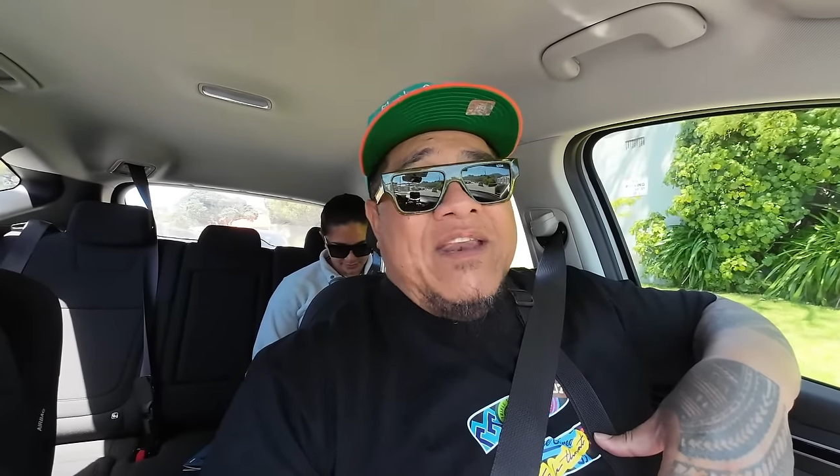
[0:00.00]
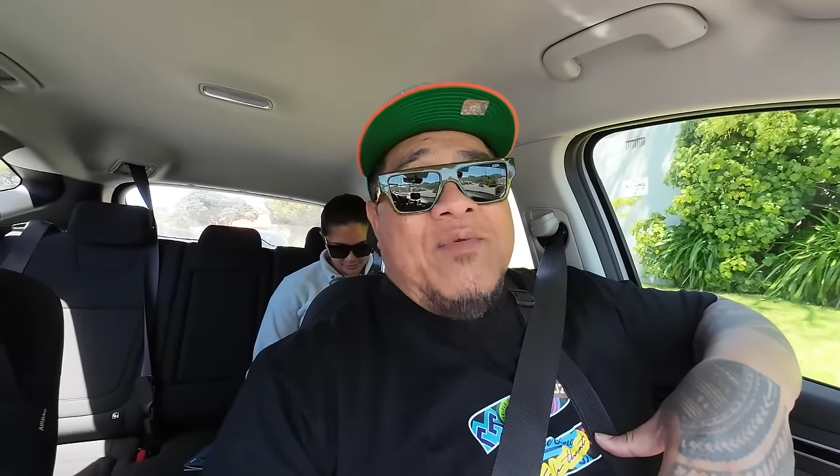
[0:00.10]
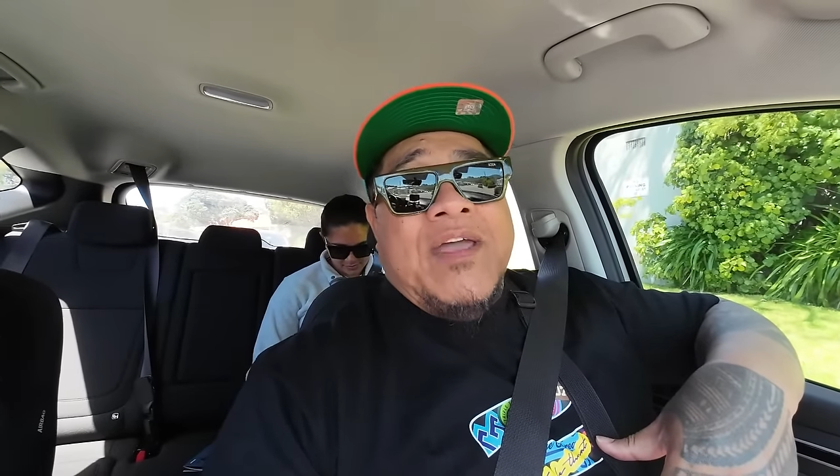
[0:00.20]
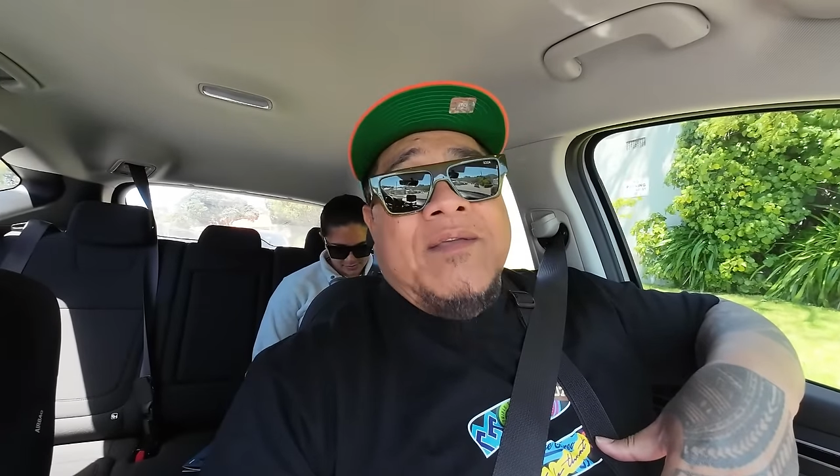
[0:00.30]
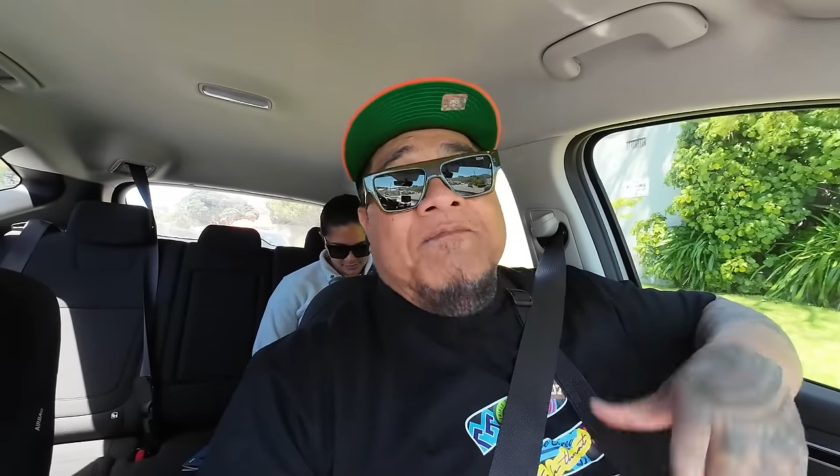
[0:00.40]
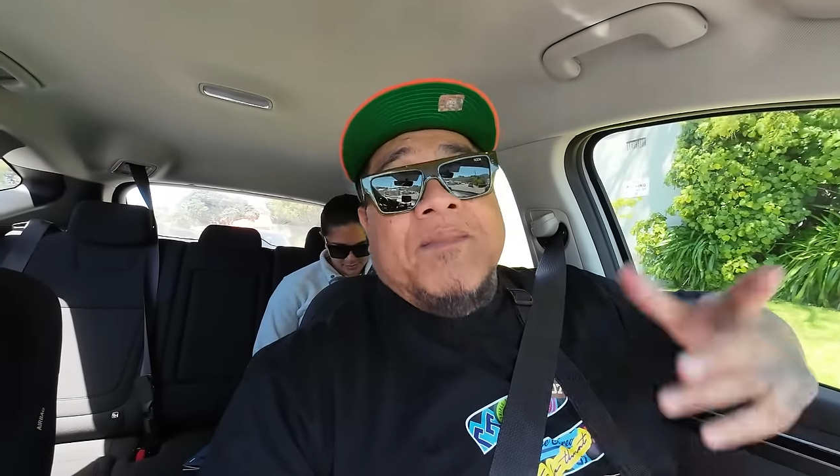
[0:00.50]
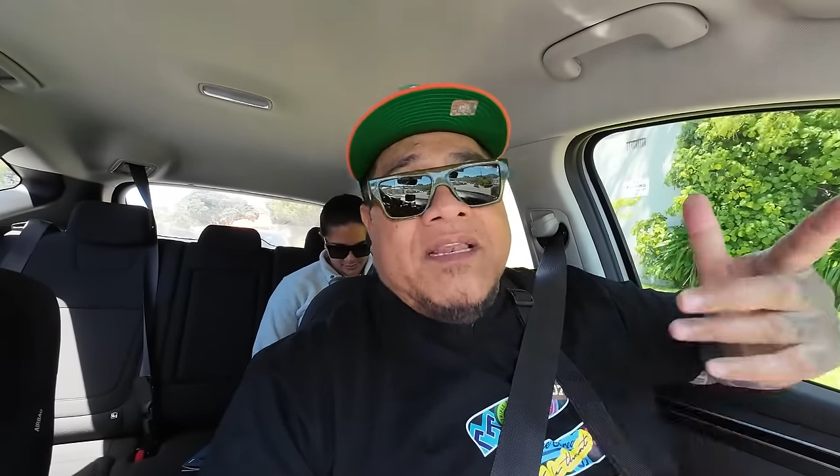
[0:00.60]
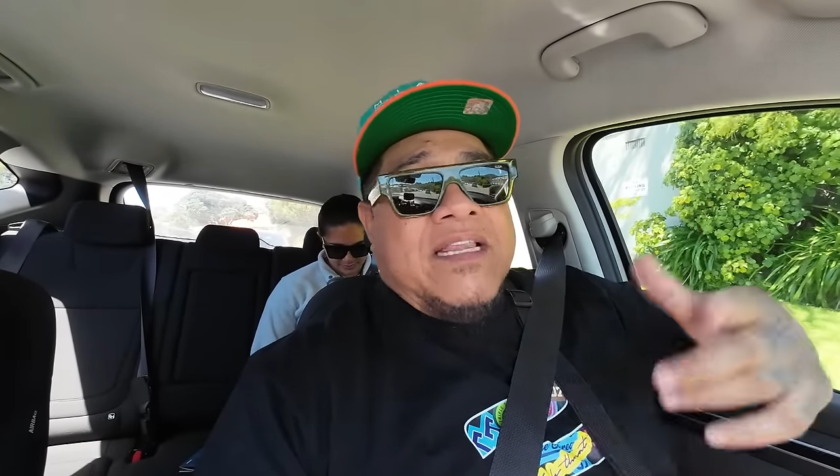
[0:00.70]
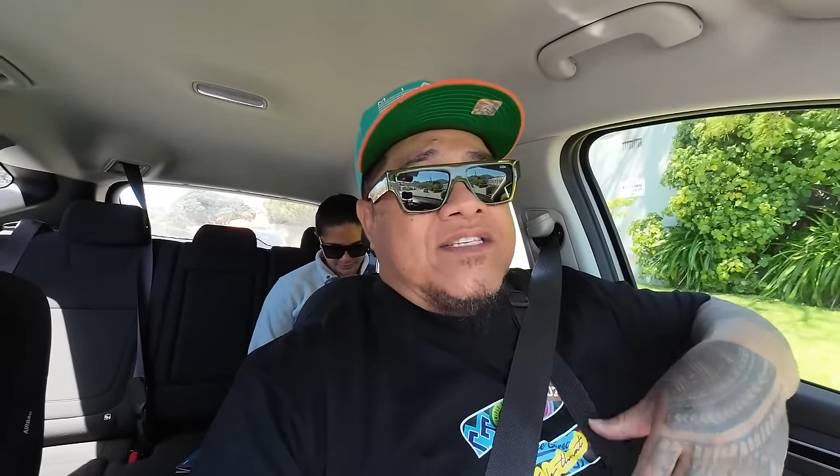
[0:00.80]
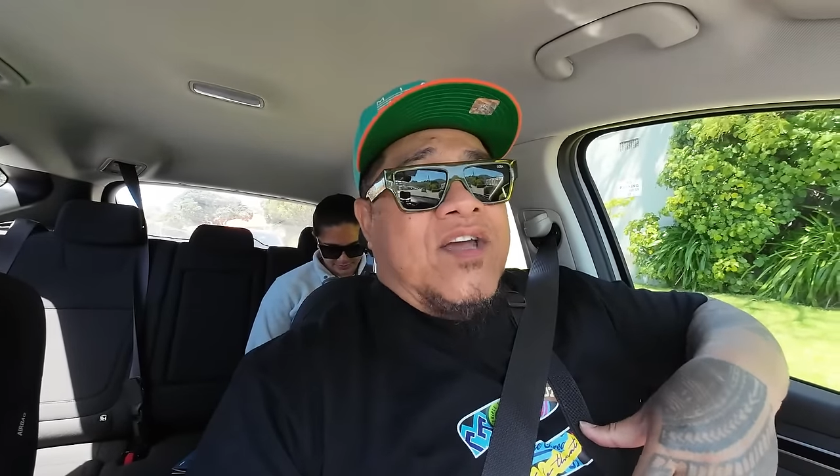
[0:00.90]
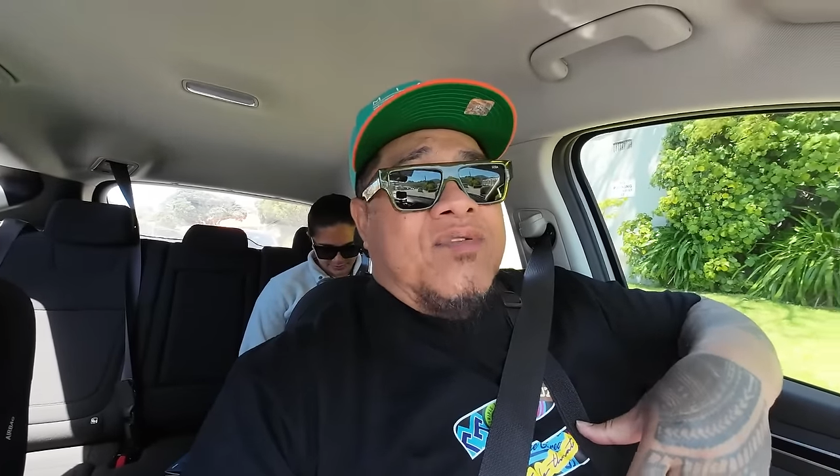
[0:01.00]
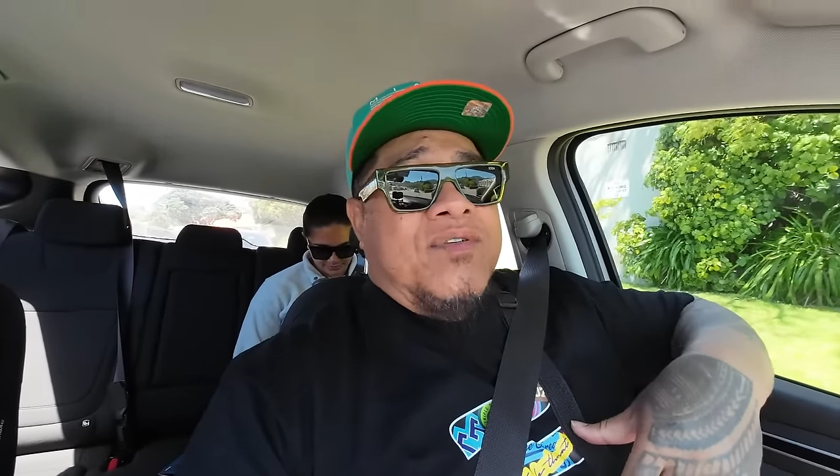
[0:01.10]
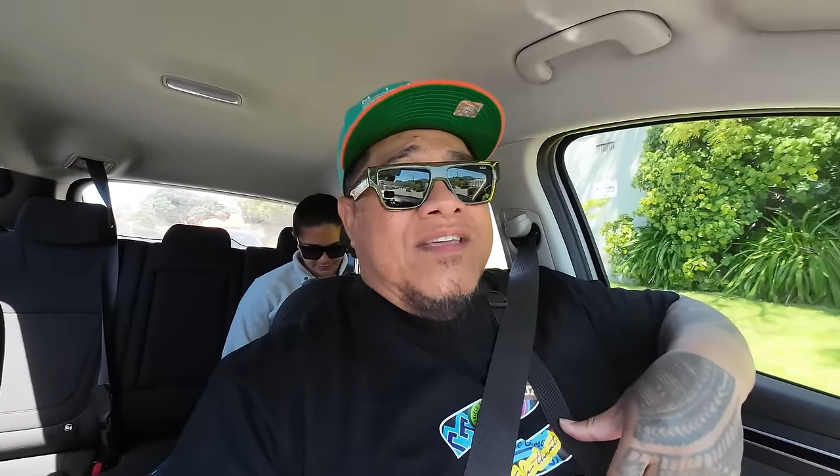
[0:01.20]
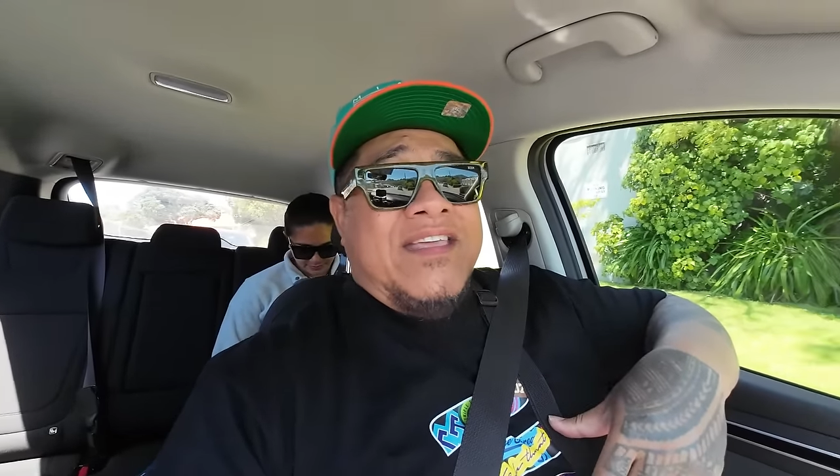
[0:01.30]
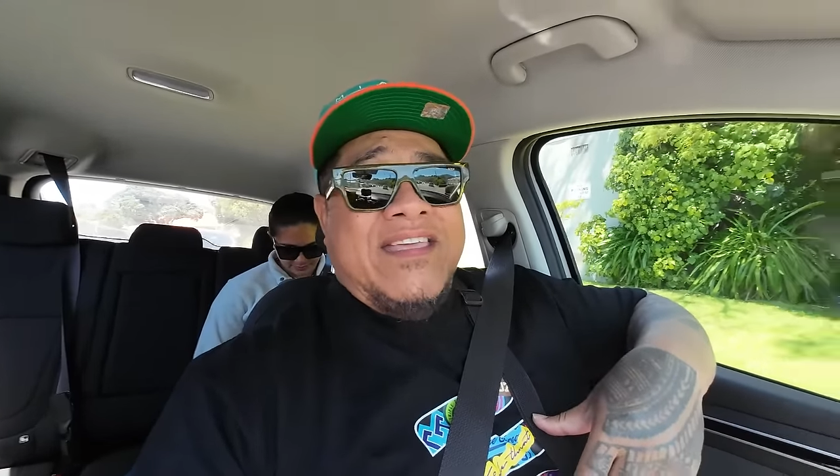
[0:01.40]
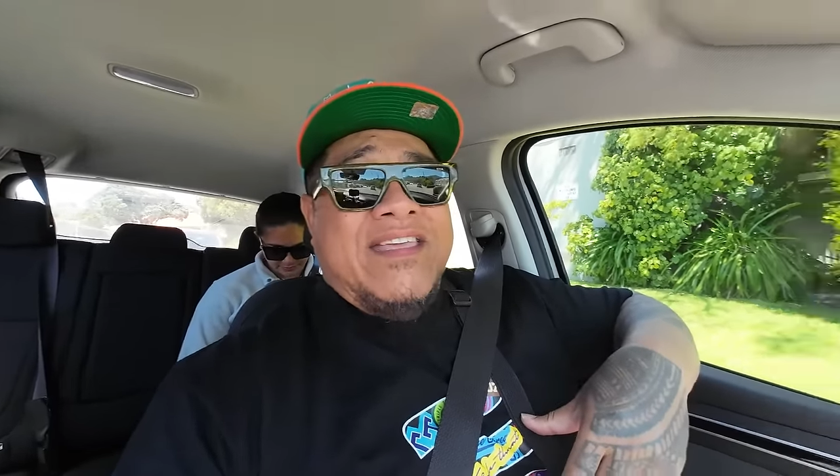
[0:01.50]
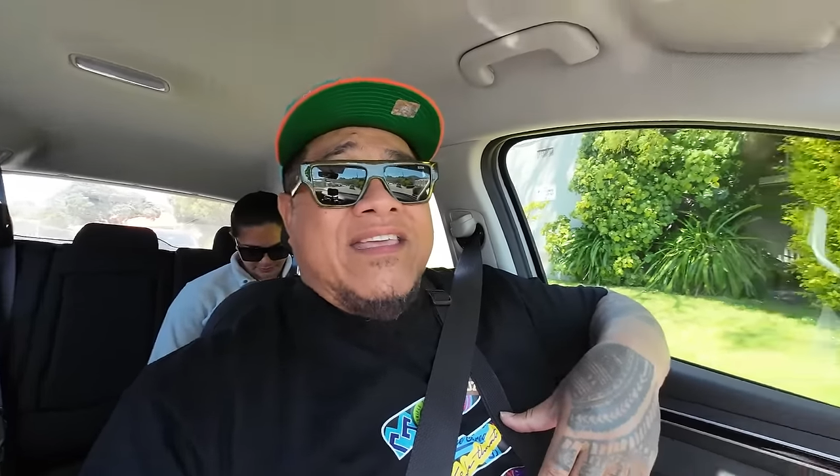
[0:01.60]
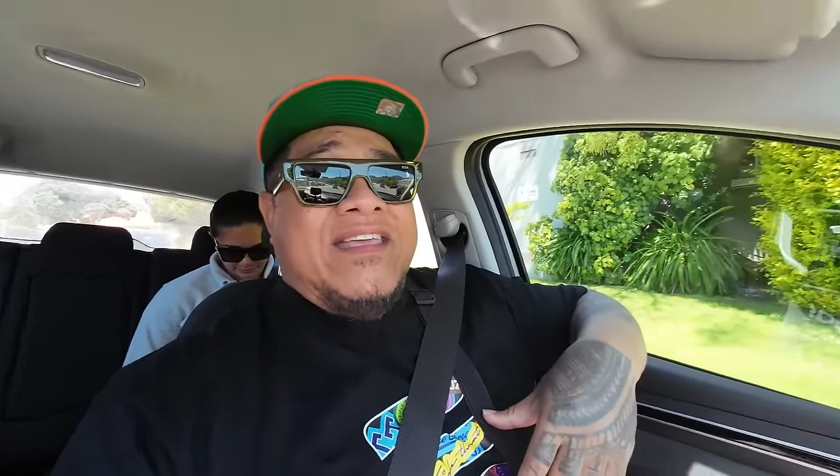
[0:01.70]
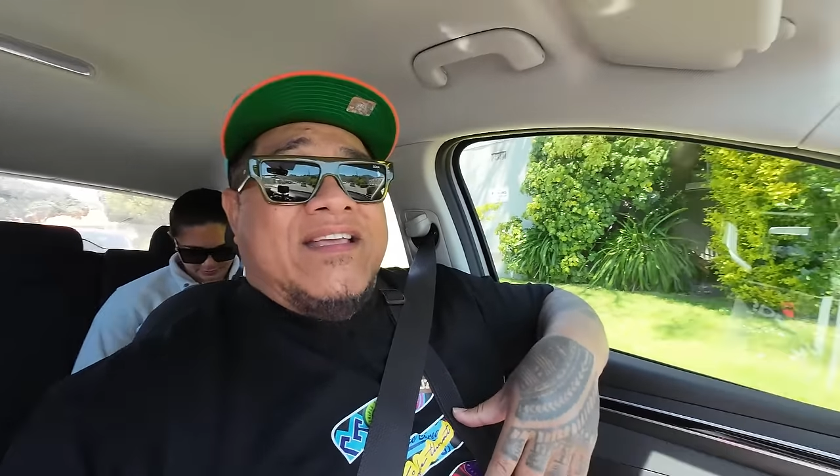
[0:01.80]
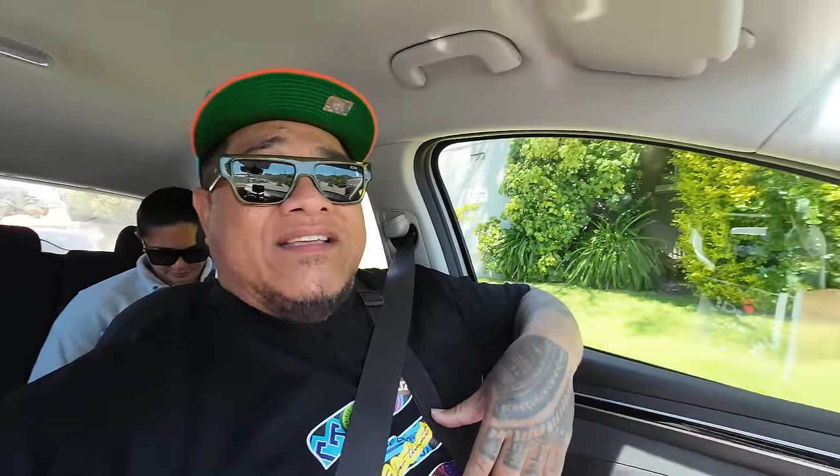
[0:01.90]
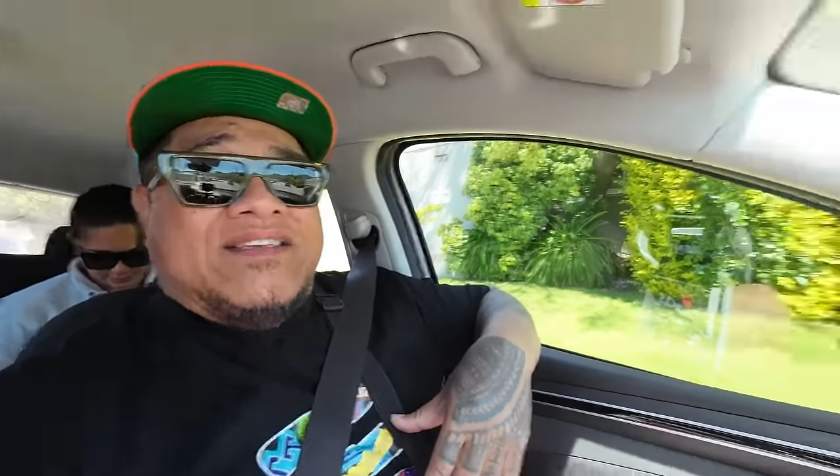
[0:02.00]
anyway, let's go. Let's do it.